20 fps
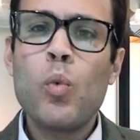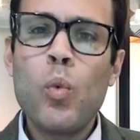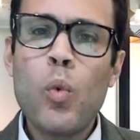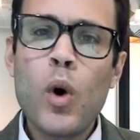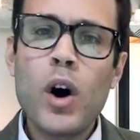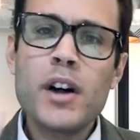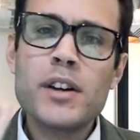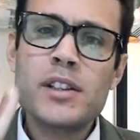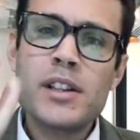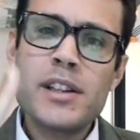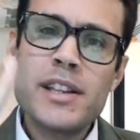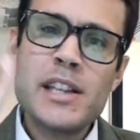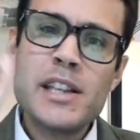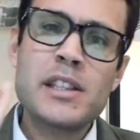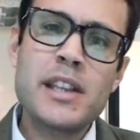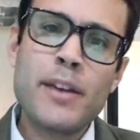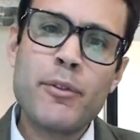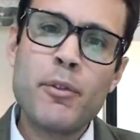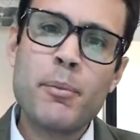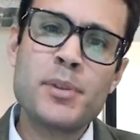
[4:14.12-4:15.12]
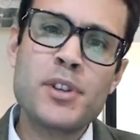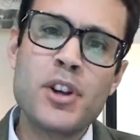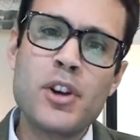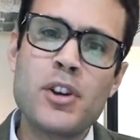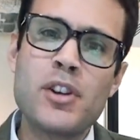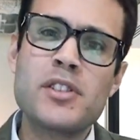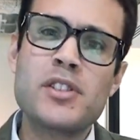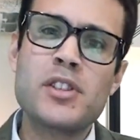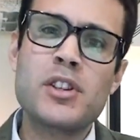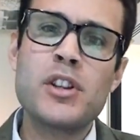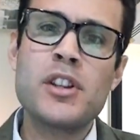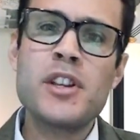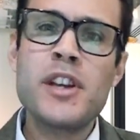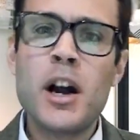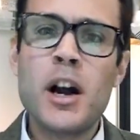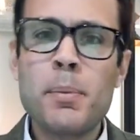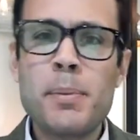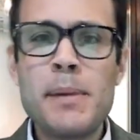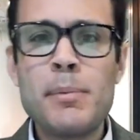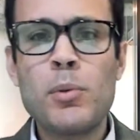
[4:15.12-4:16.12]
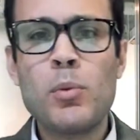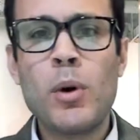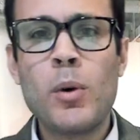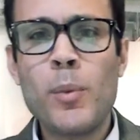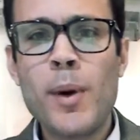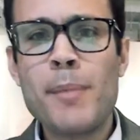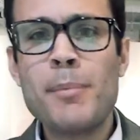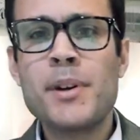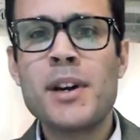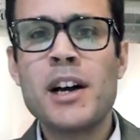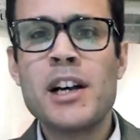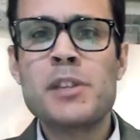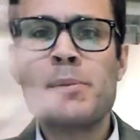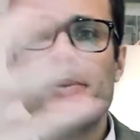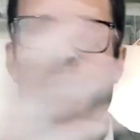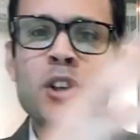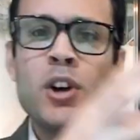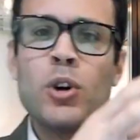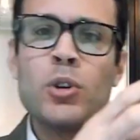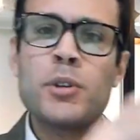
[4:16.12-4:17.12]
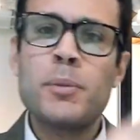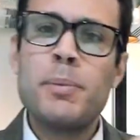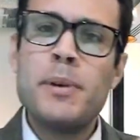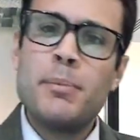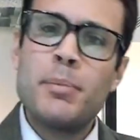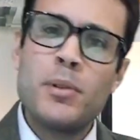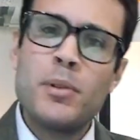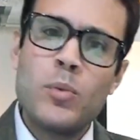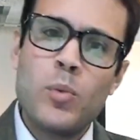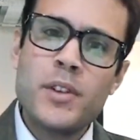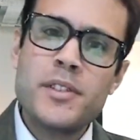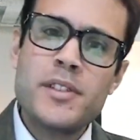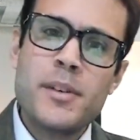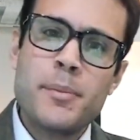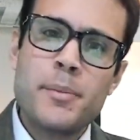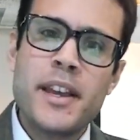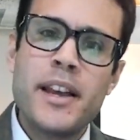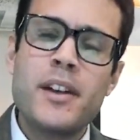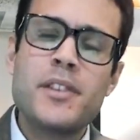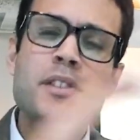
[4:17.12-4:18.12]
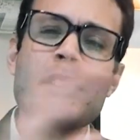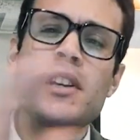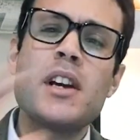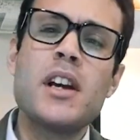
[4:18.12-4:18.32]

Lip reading: What do these different personas, do the young people want webinars, but the older people want something else?